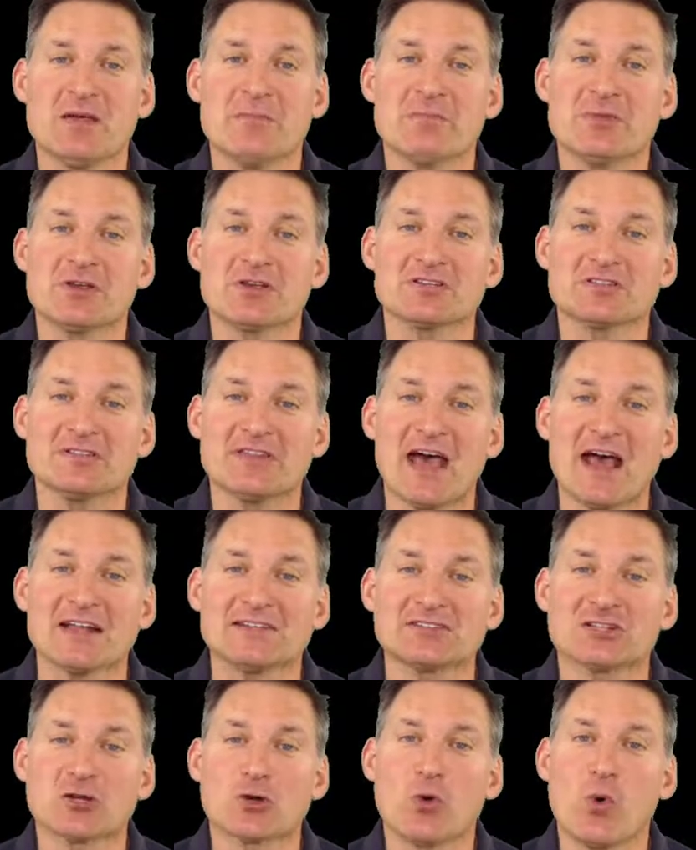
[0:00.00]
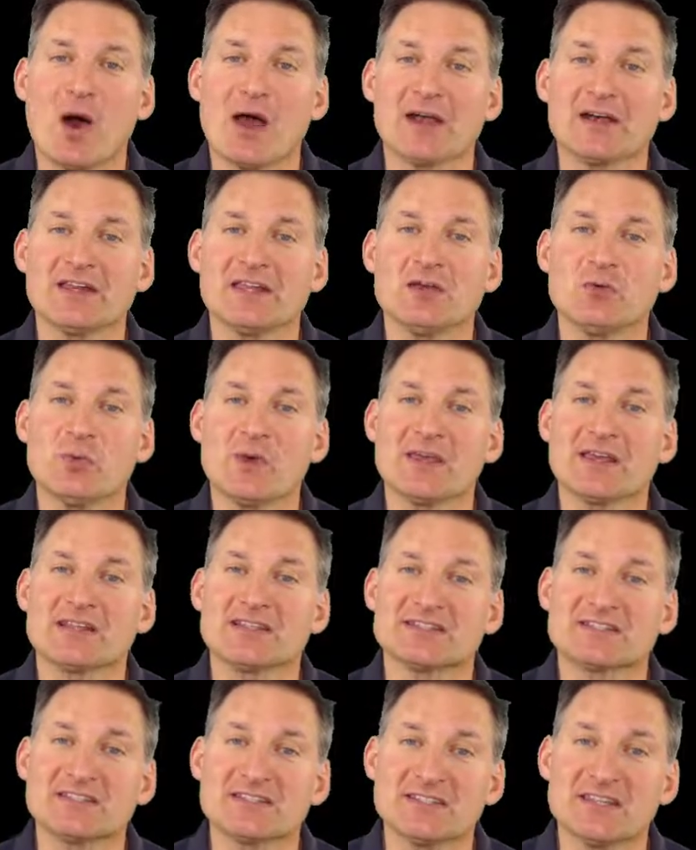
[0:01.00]
because that's a quantity we can
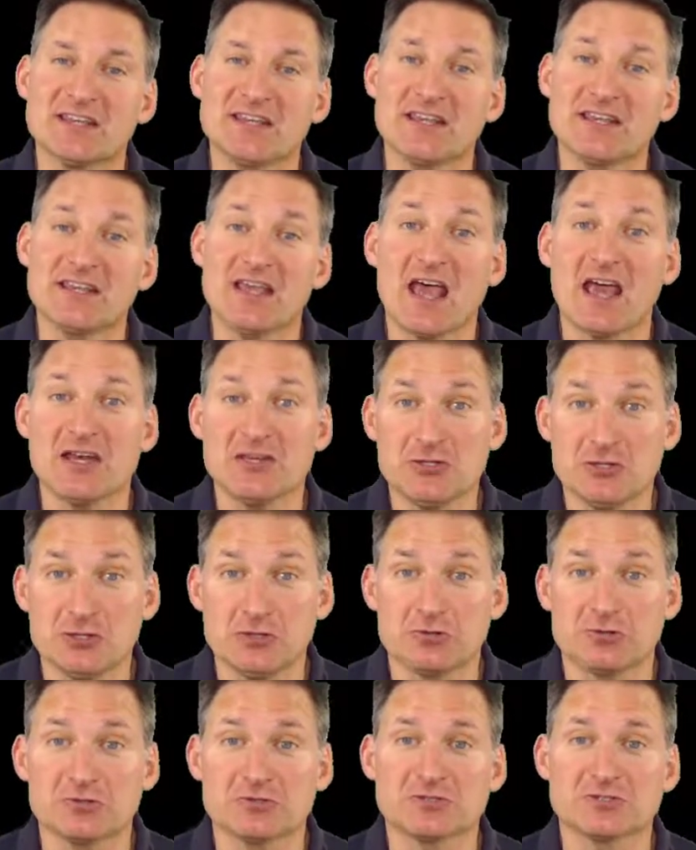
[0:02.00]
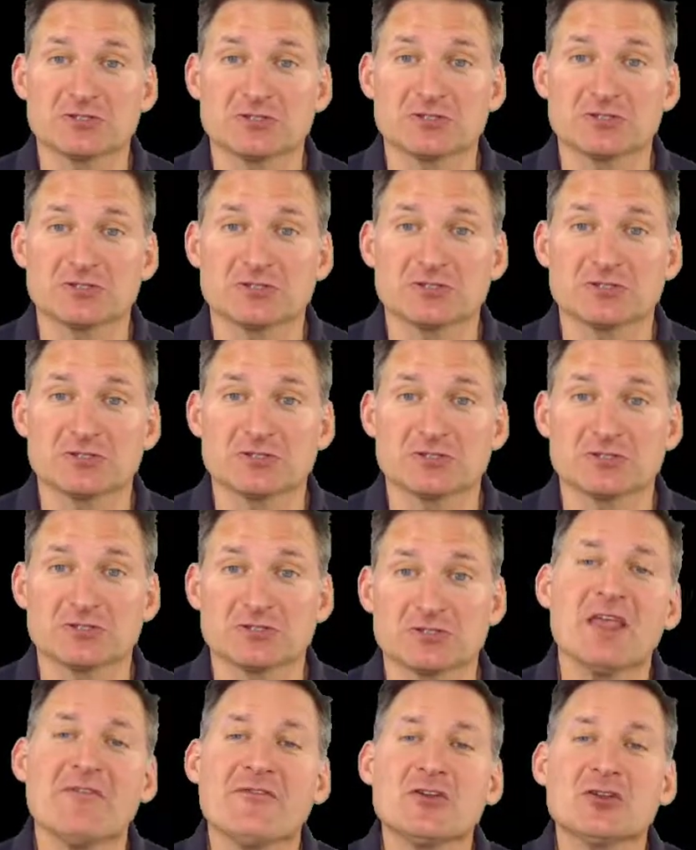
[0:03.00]
see and use.
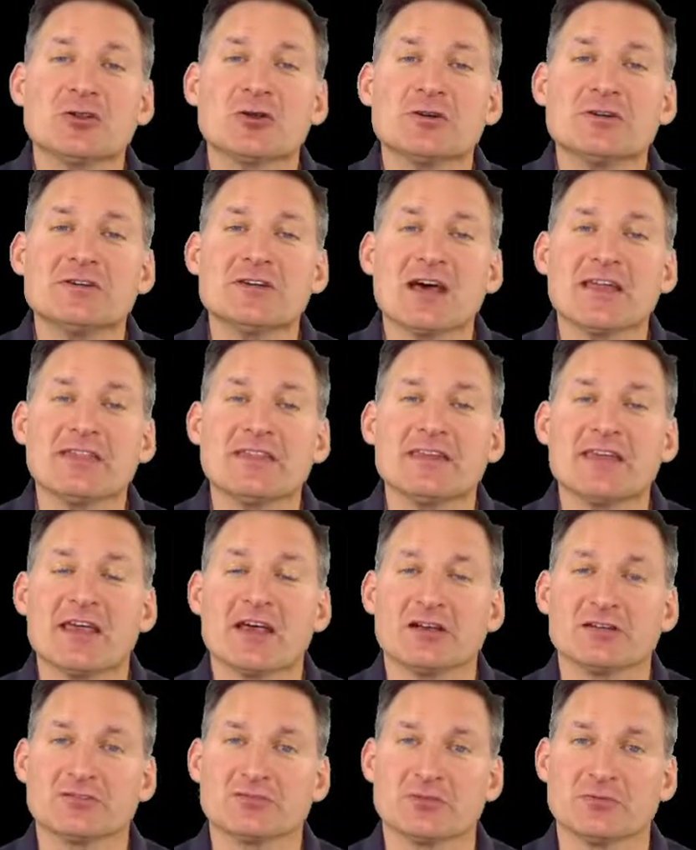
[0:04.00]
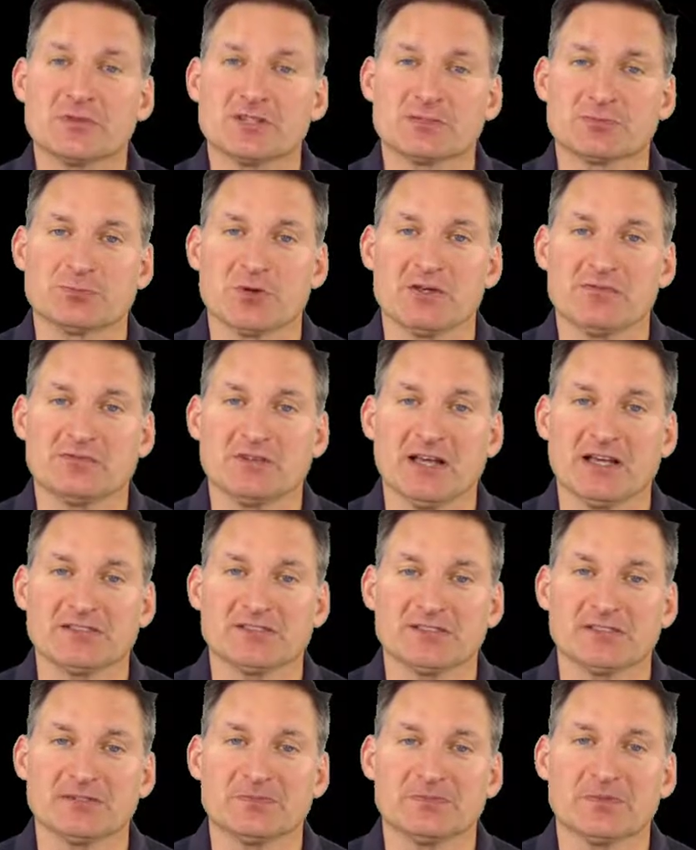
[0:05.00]
If you learn nothing else from this brief
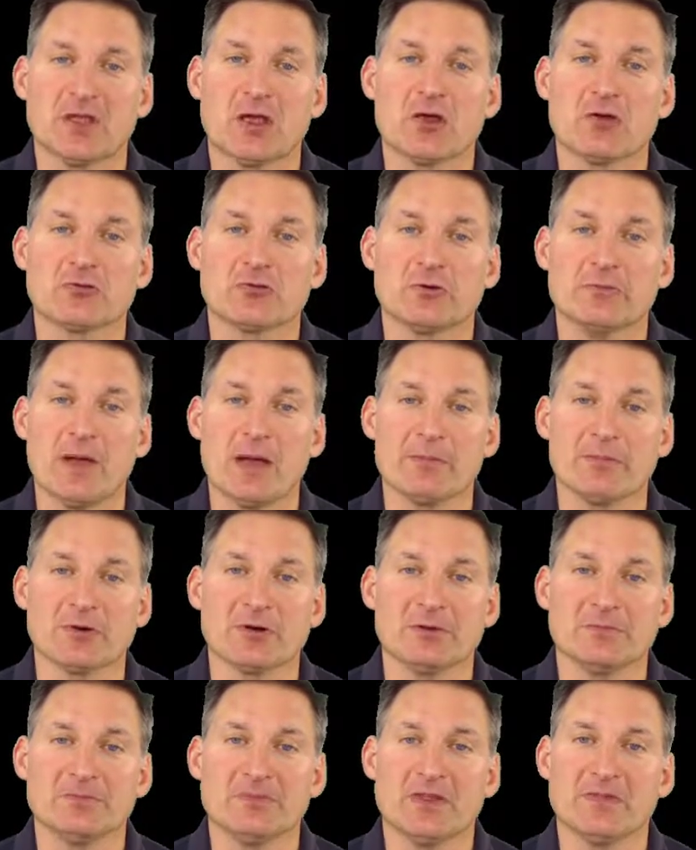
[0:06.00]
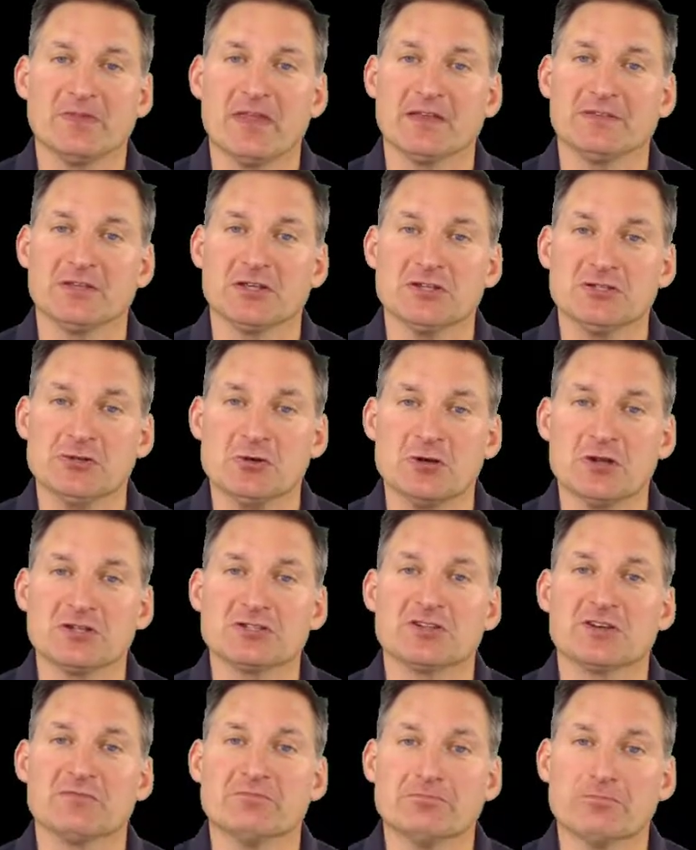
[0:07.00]
lesson, remember that the
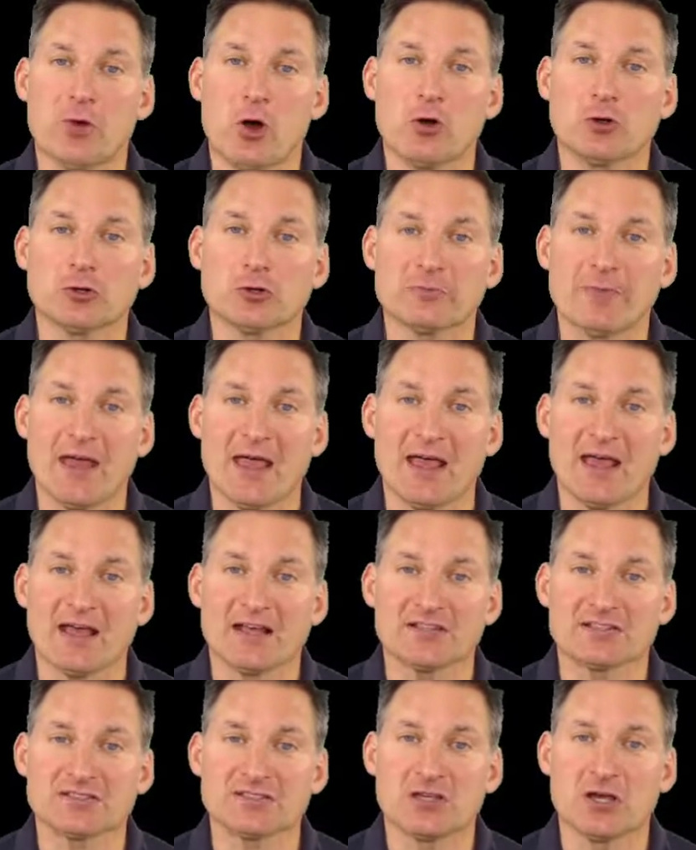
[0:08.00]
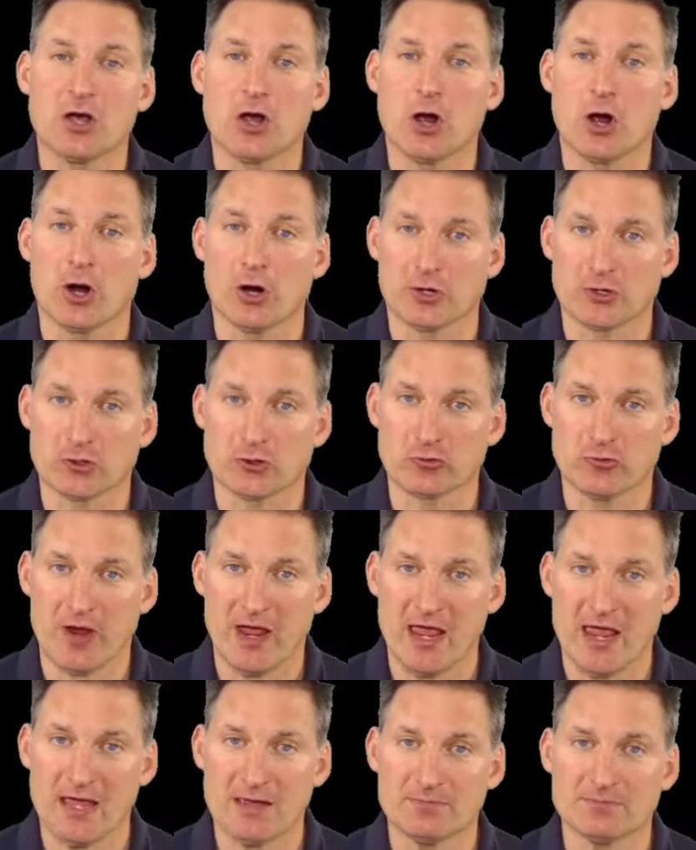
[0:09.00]
units of molar mass are
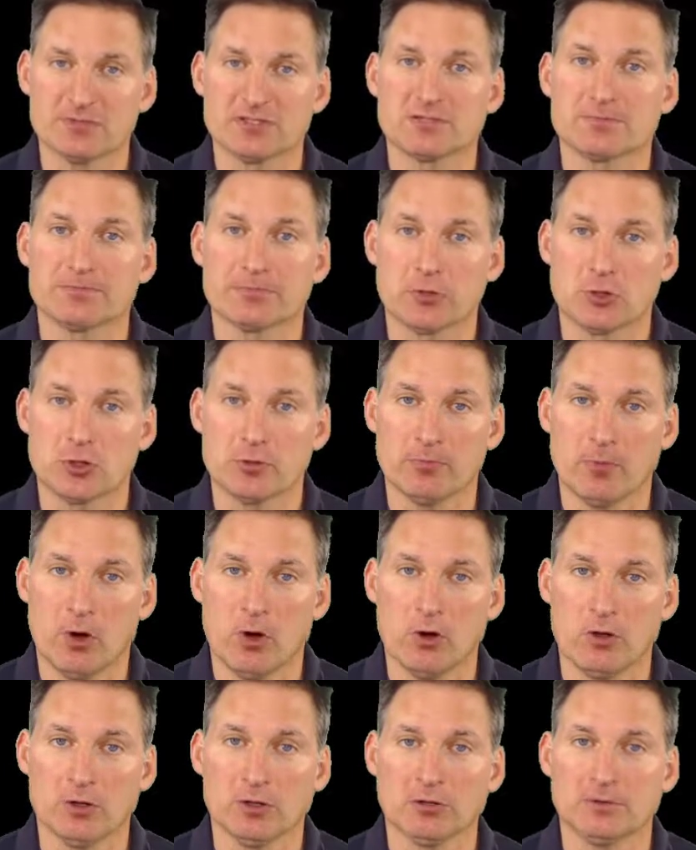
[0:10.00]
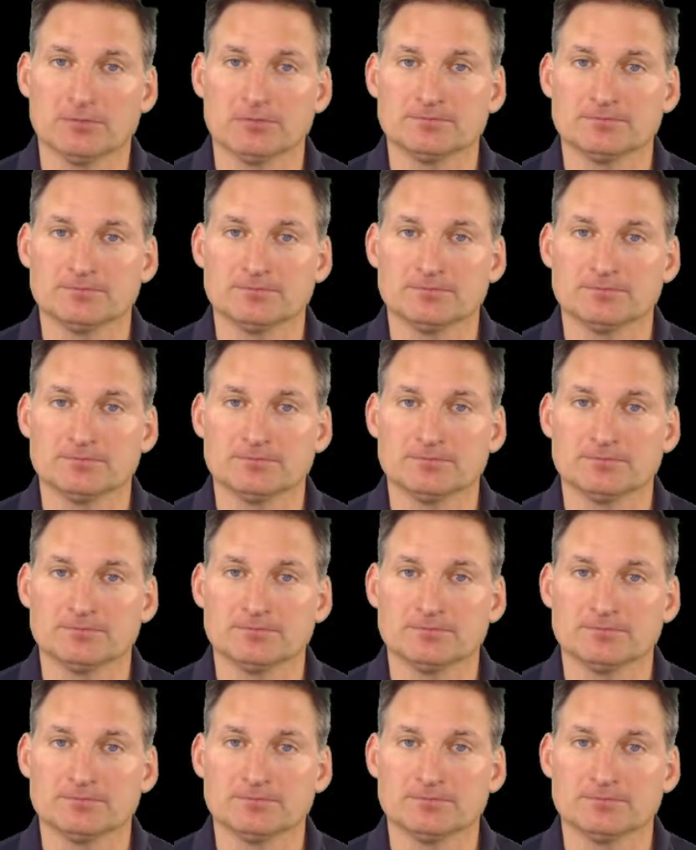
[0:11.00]
grams per mole.